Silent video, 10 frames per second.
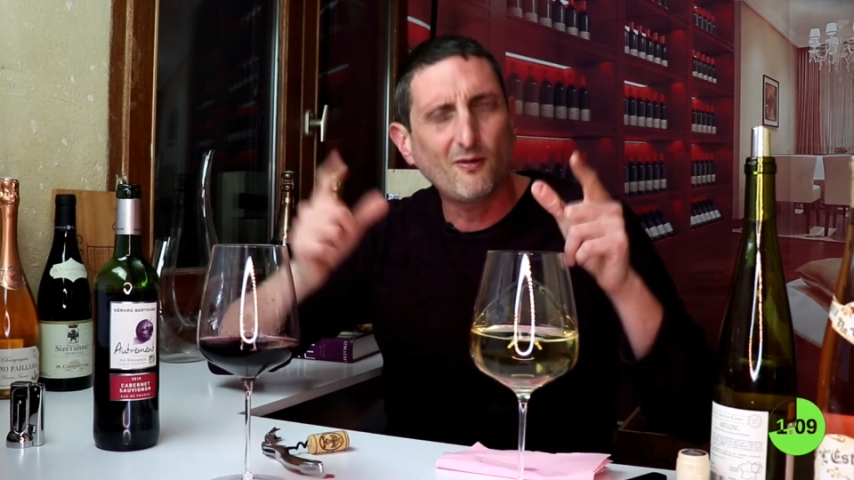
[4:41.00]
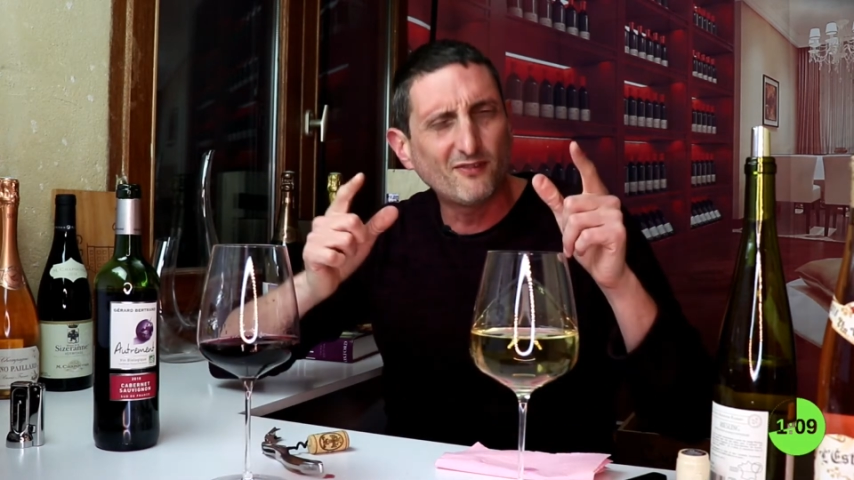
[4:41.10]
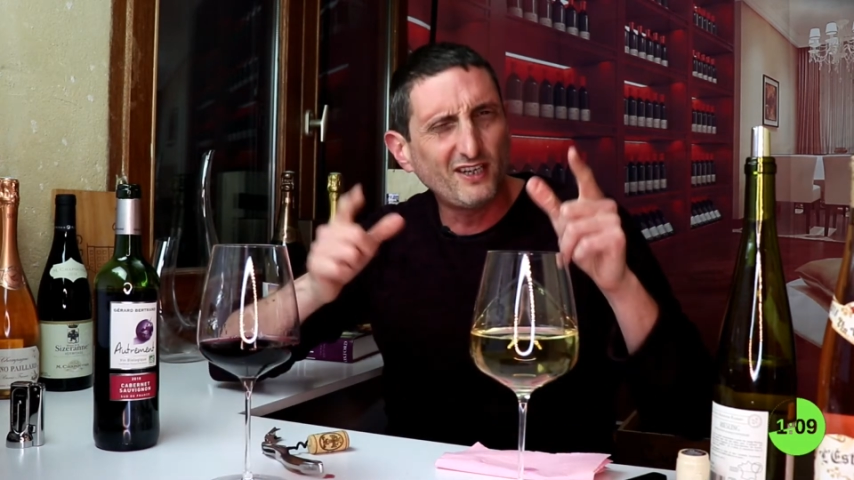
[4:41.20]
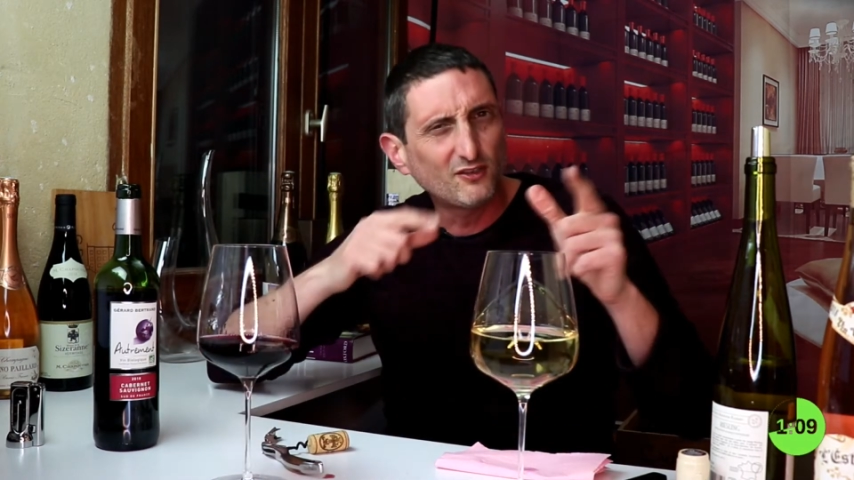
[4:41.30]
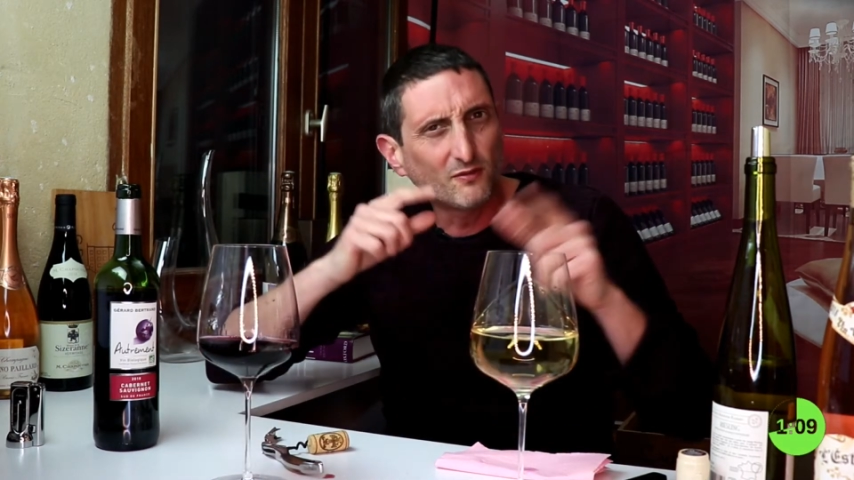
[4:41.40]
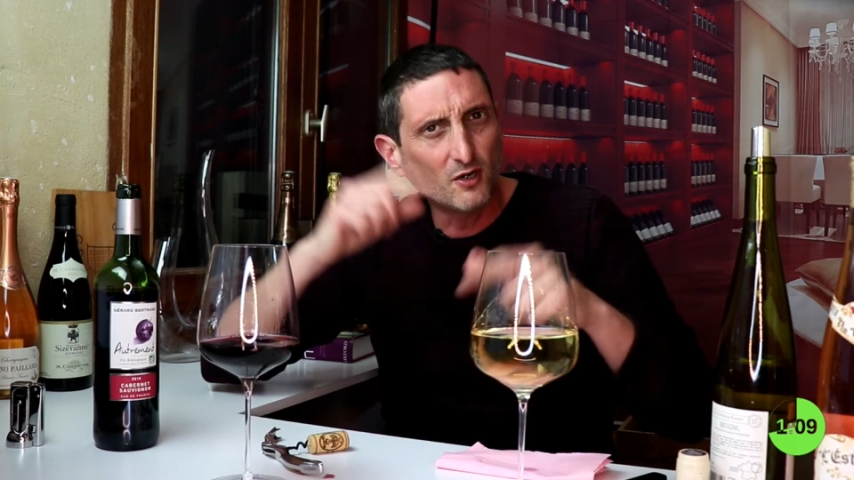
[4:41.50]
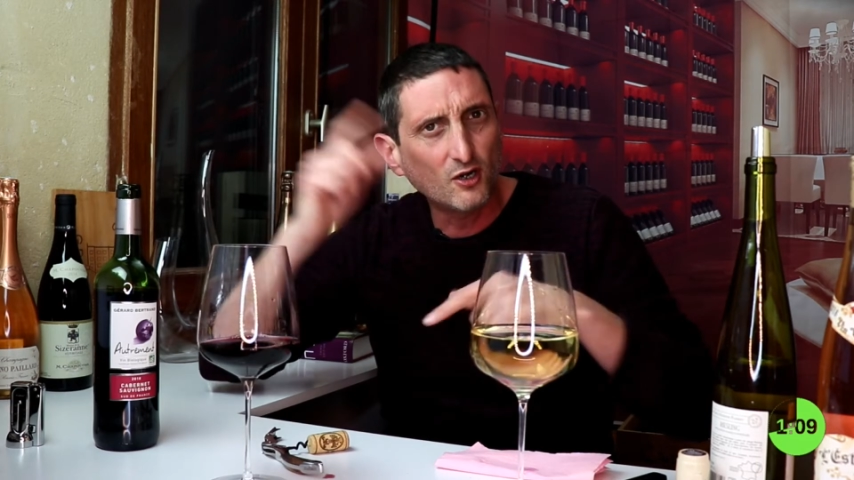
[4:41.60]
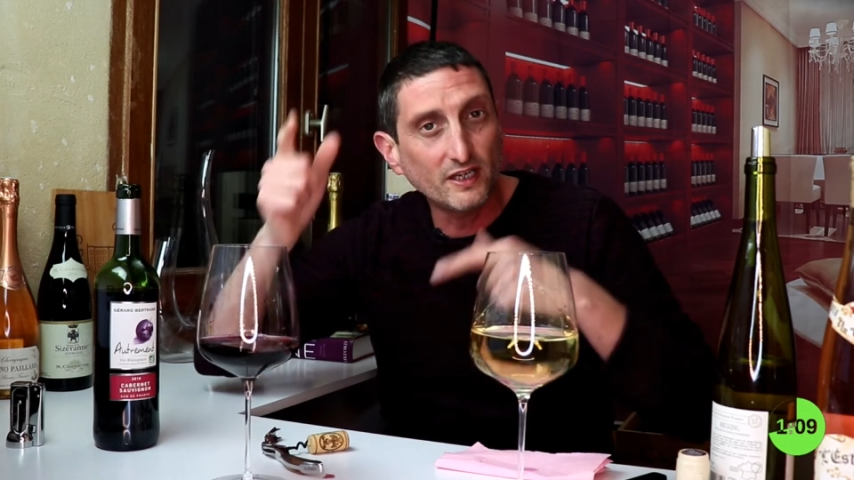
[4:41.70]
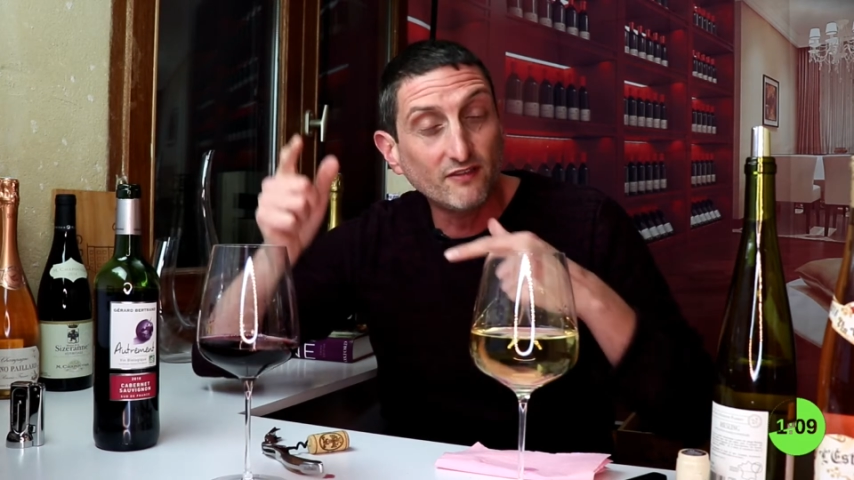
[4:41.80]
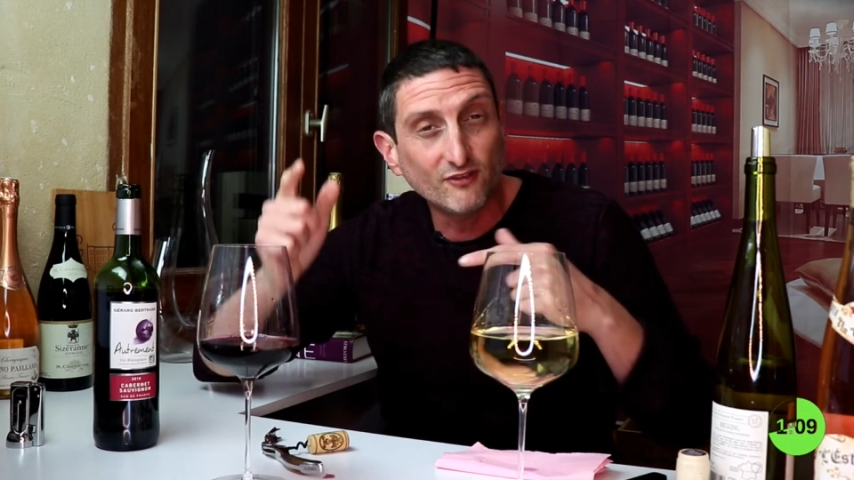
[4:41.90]
hopefully
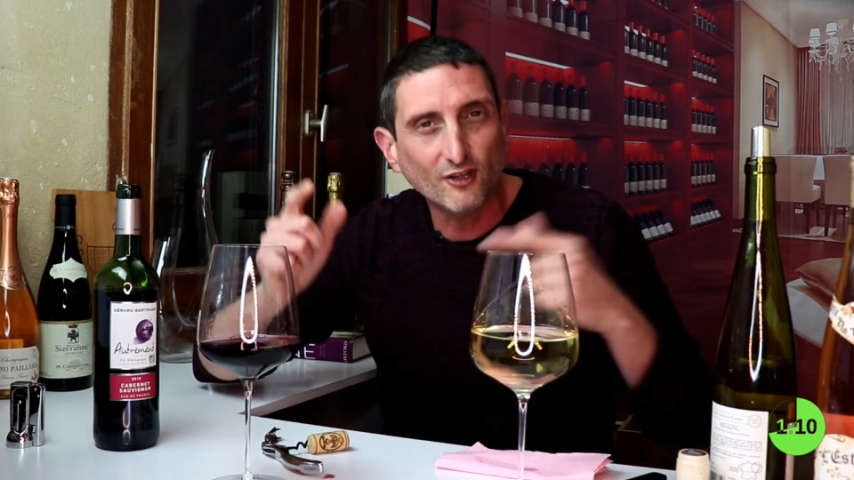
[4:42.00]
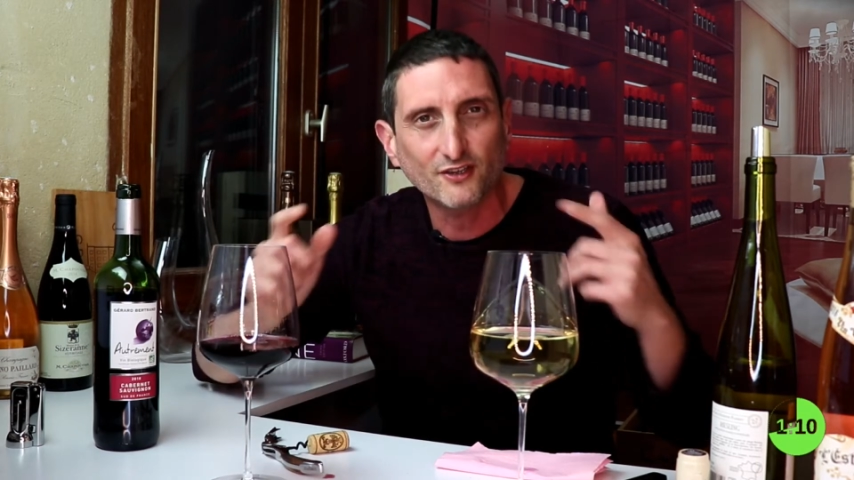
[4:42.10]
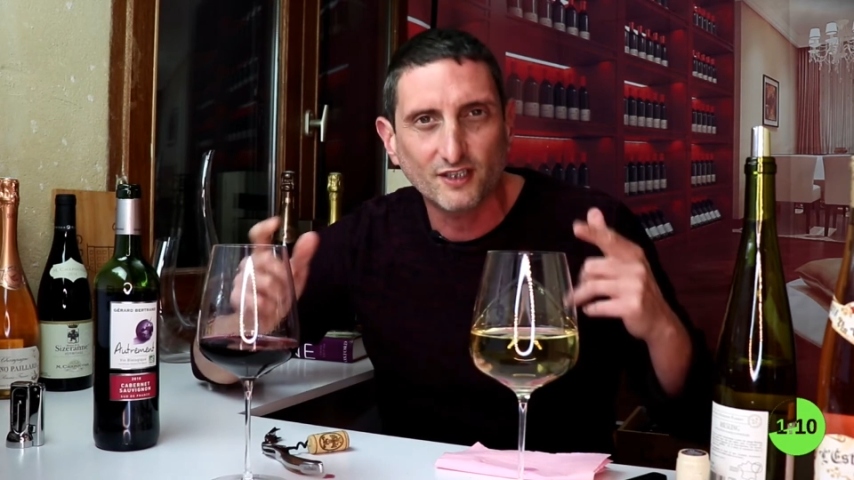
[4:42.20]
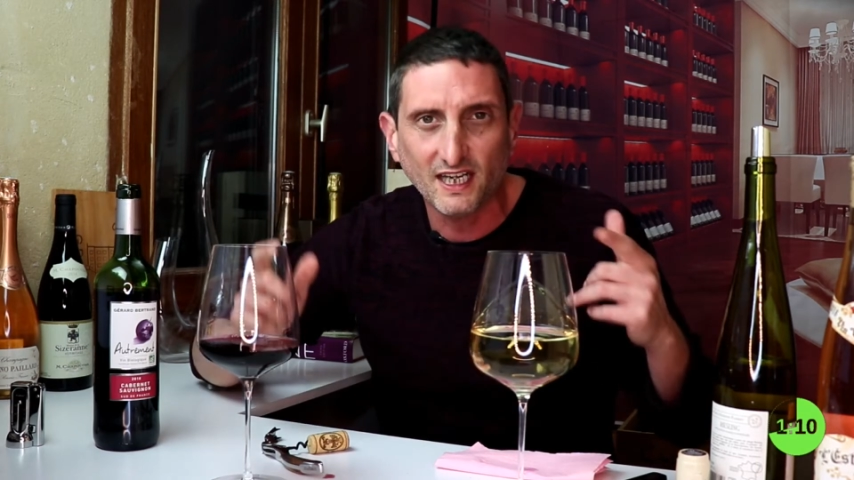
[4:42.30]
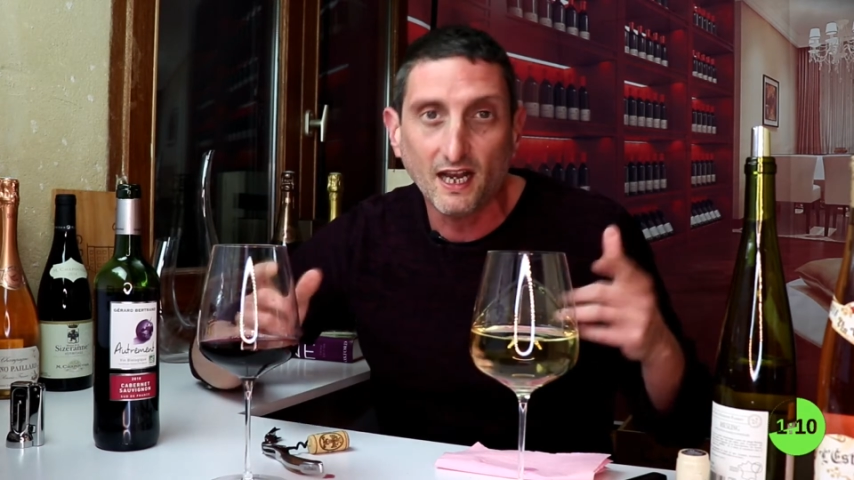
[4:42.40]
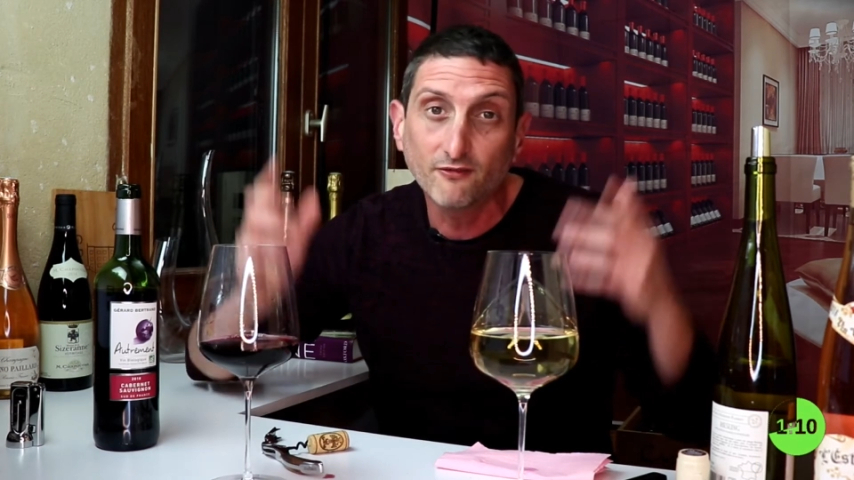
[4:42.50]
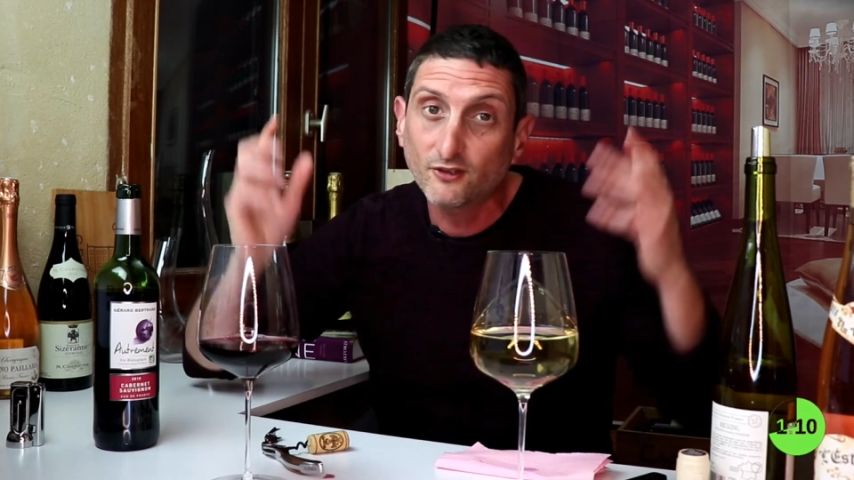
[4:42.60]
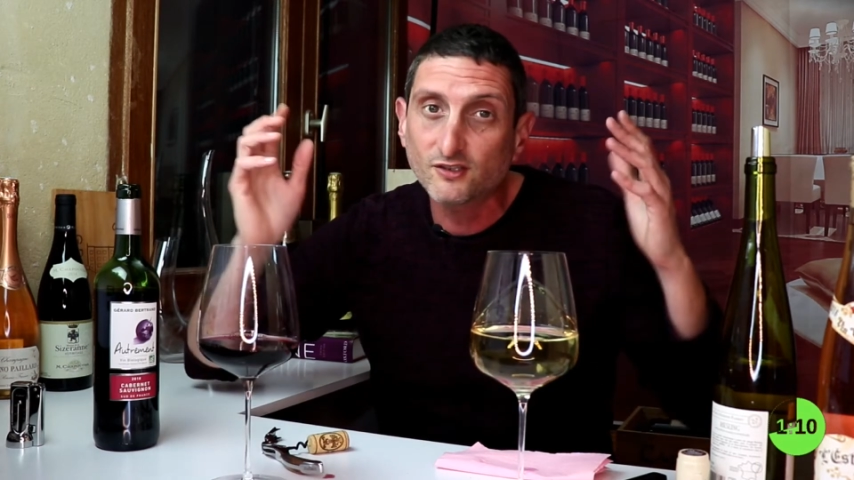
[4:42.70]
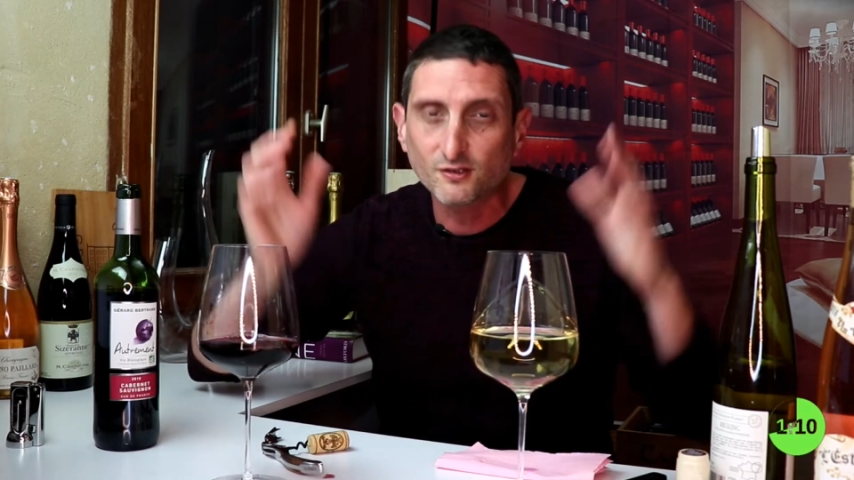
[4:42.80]
tomorrow if not the day after